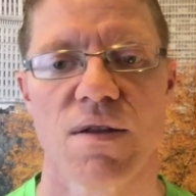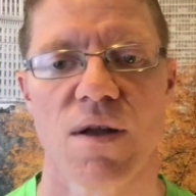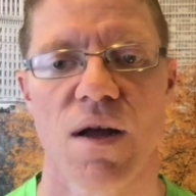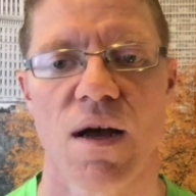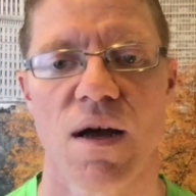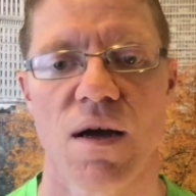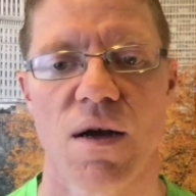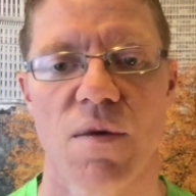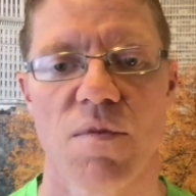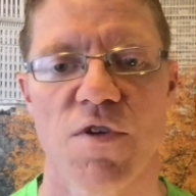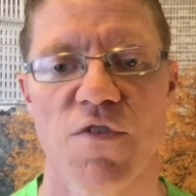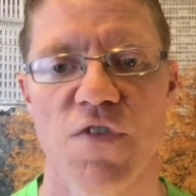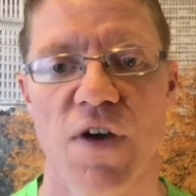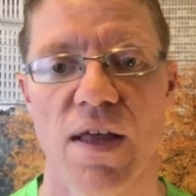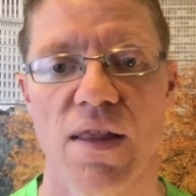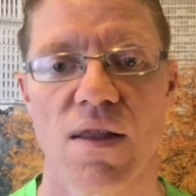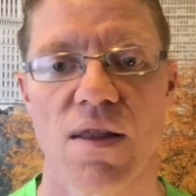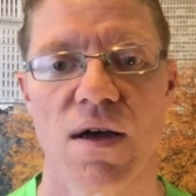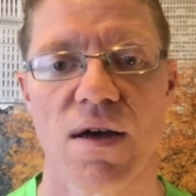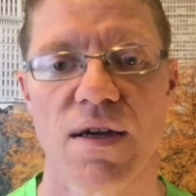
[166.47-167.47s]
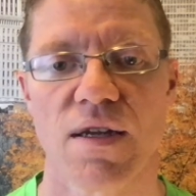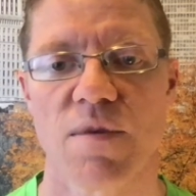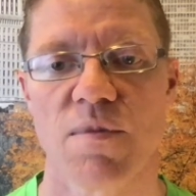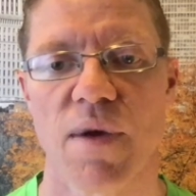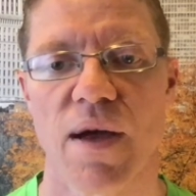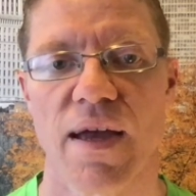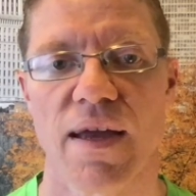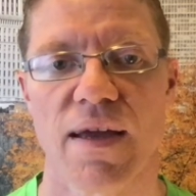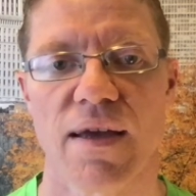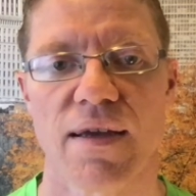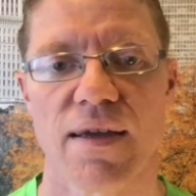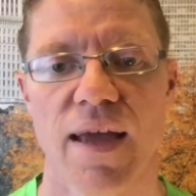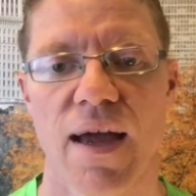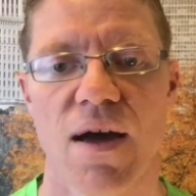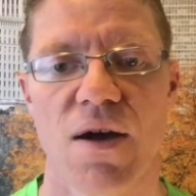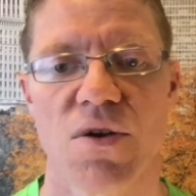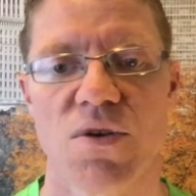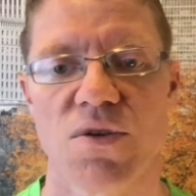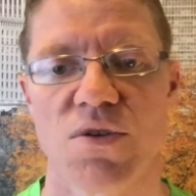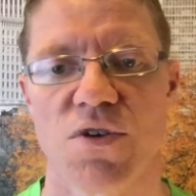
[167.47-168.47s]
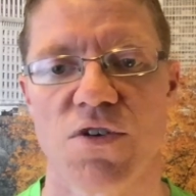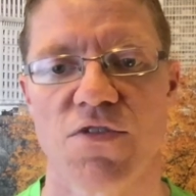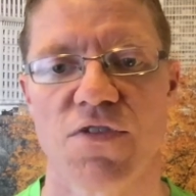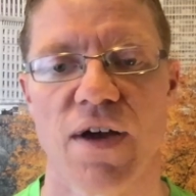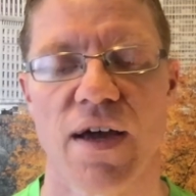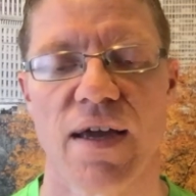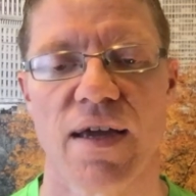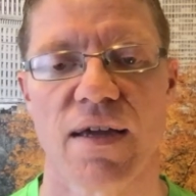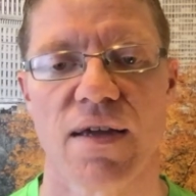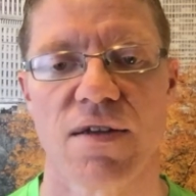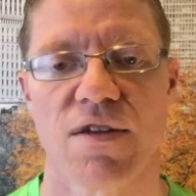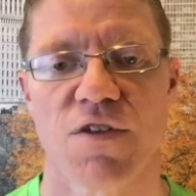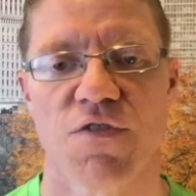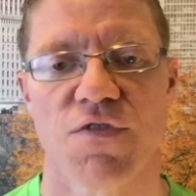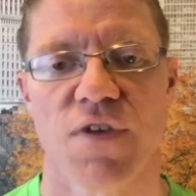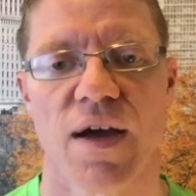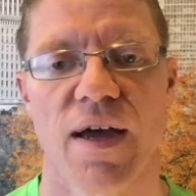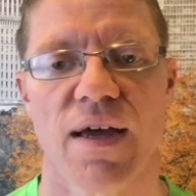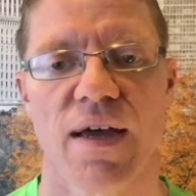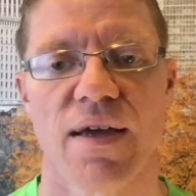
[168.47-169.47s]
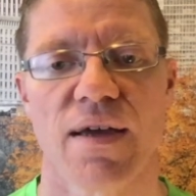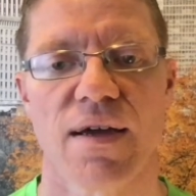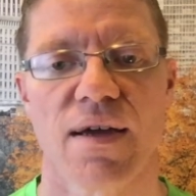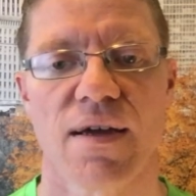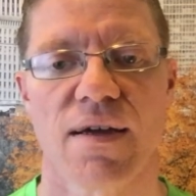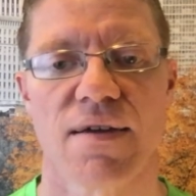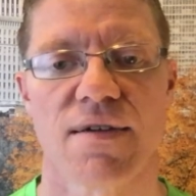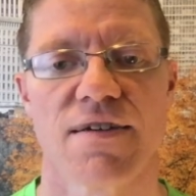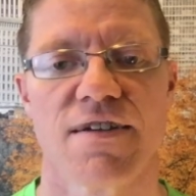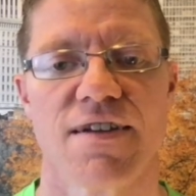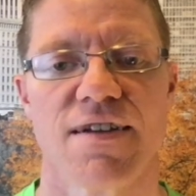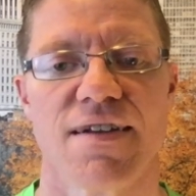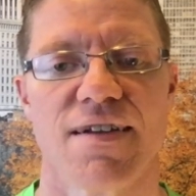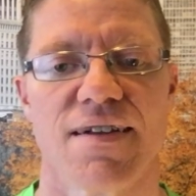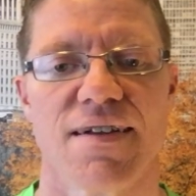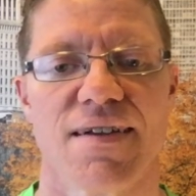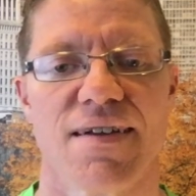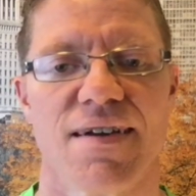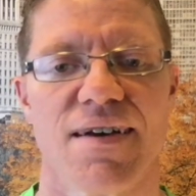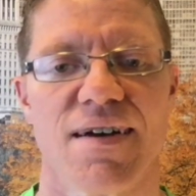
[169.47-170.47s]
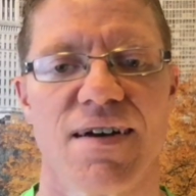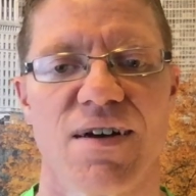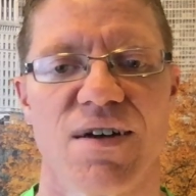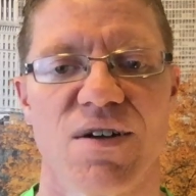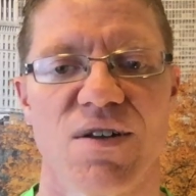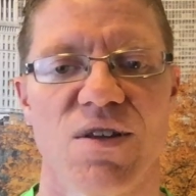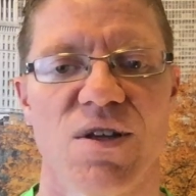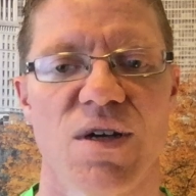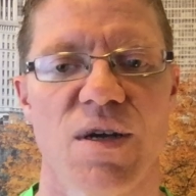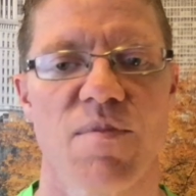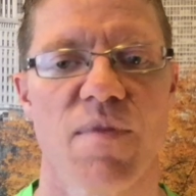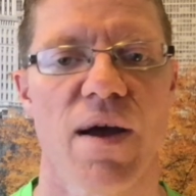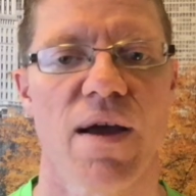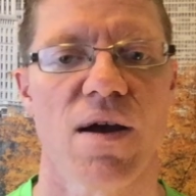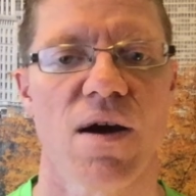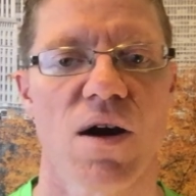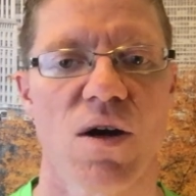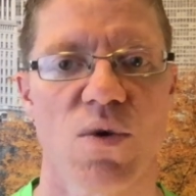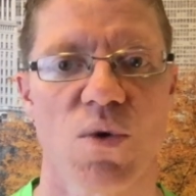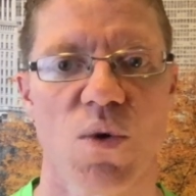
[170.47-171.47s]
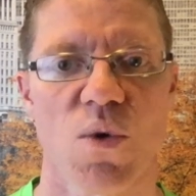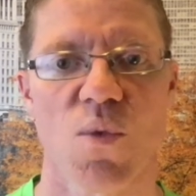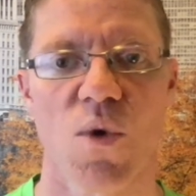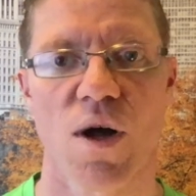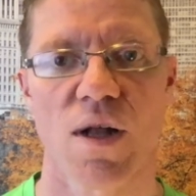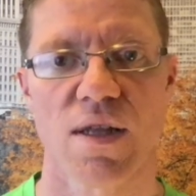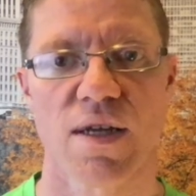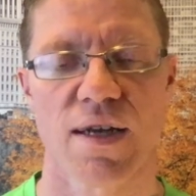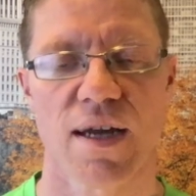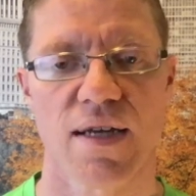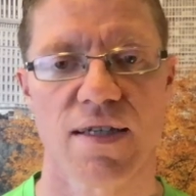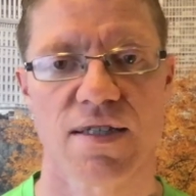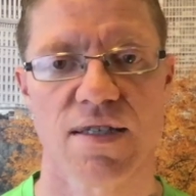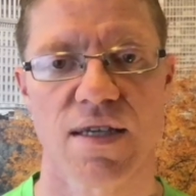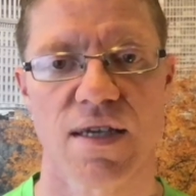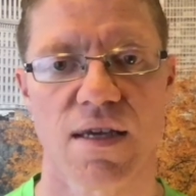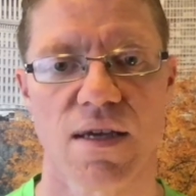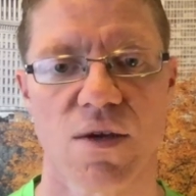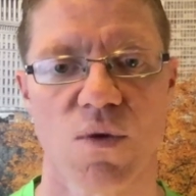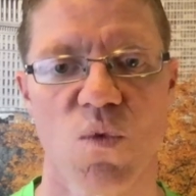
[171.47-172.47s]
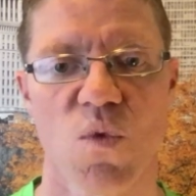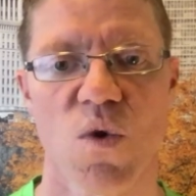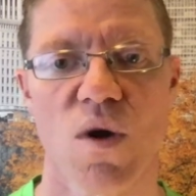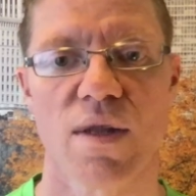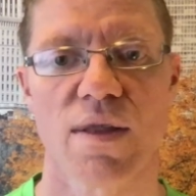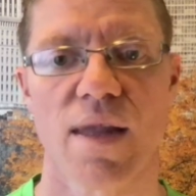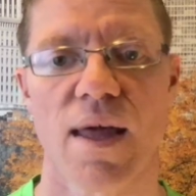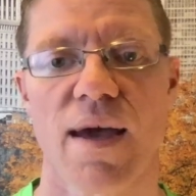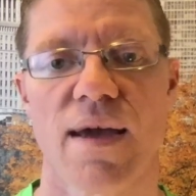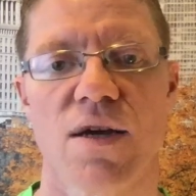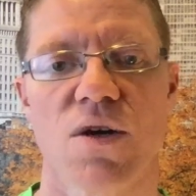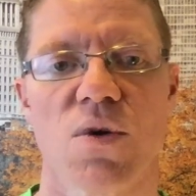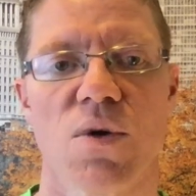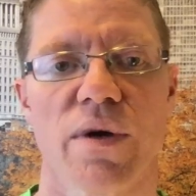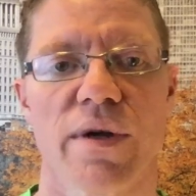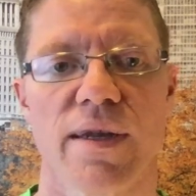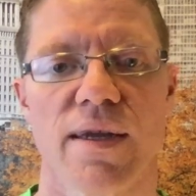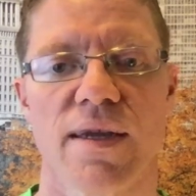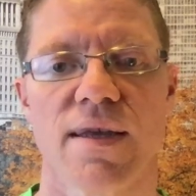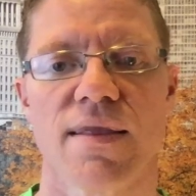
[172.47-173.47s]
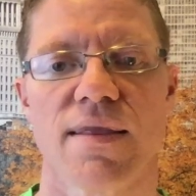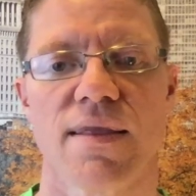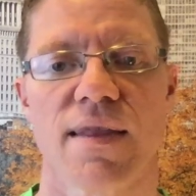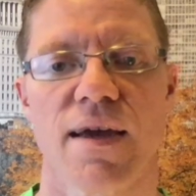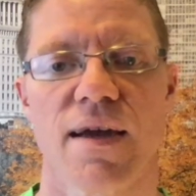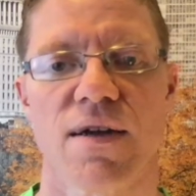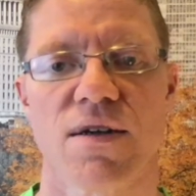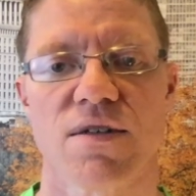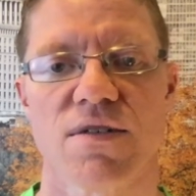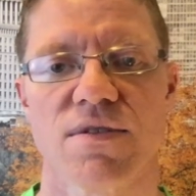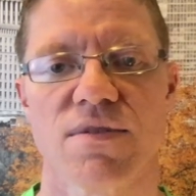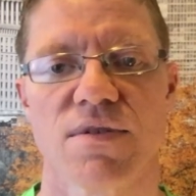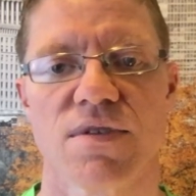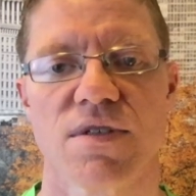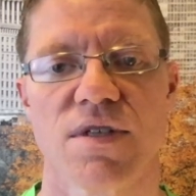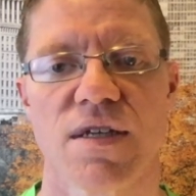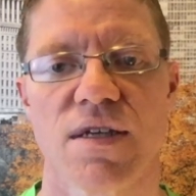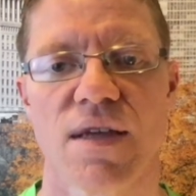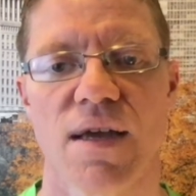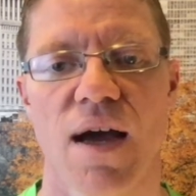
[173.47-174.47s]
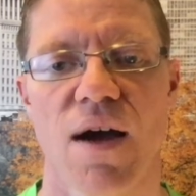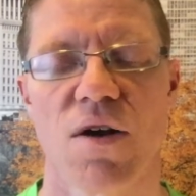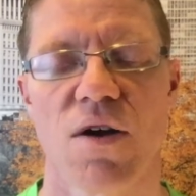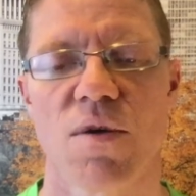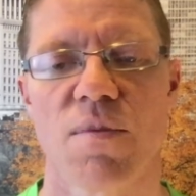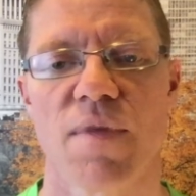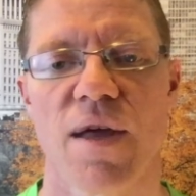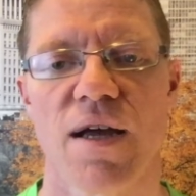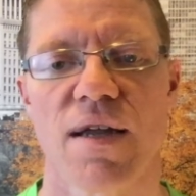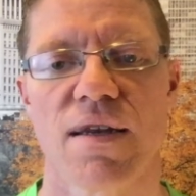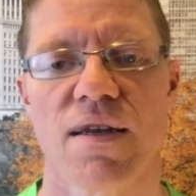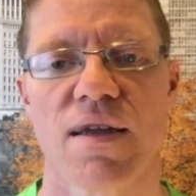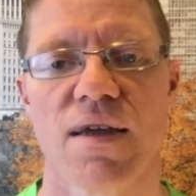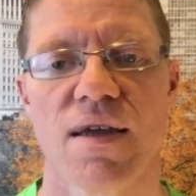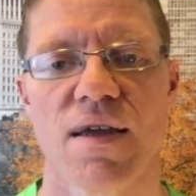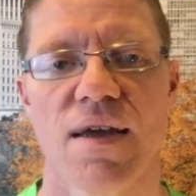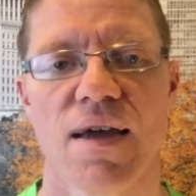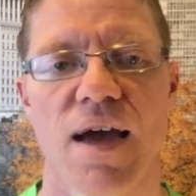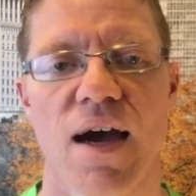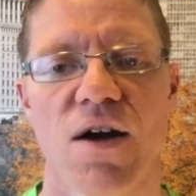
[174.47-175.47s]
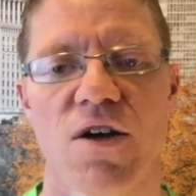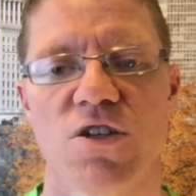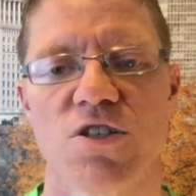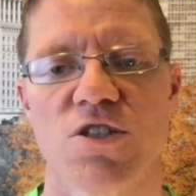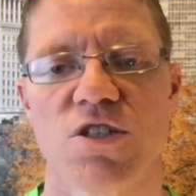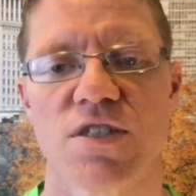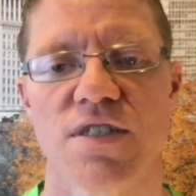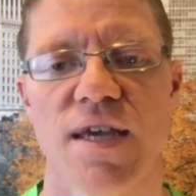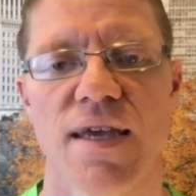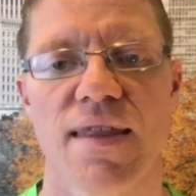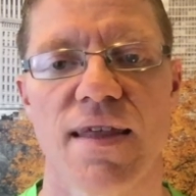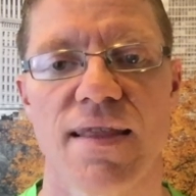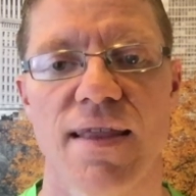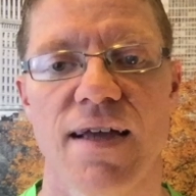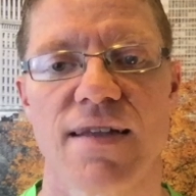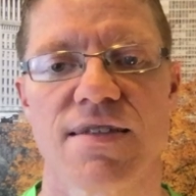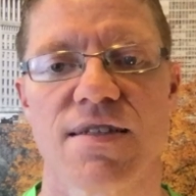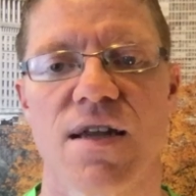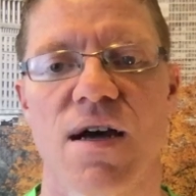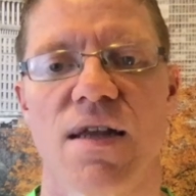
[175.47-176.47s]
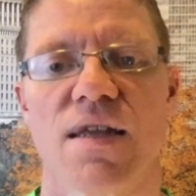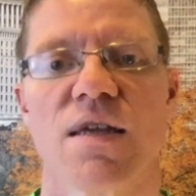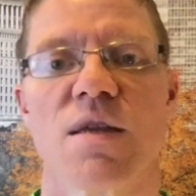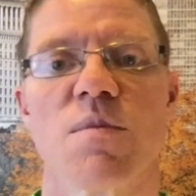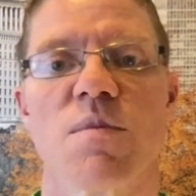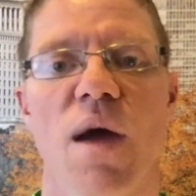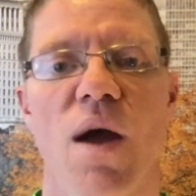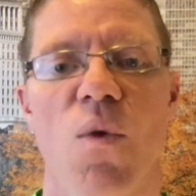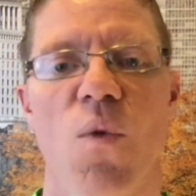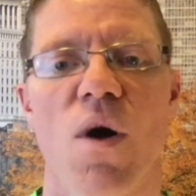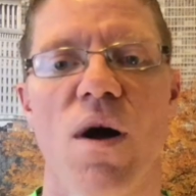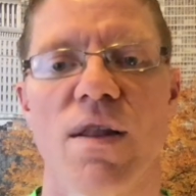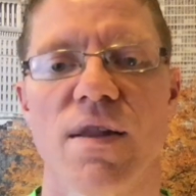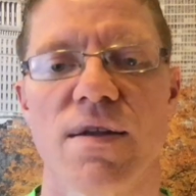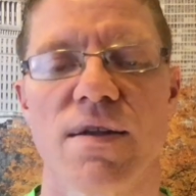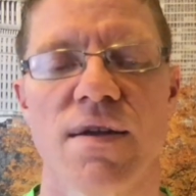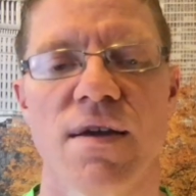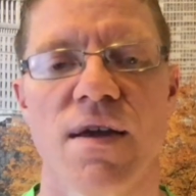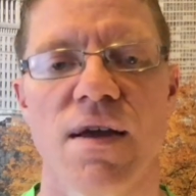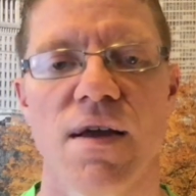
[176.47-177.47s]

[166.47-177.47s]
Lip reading: If I log into my account, or if I look at my hardware wallet, I see one Litecoin in there. How could you say that that's not in my wallet?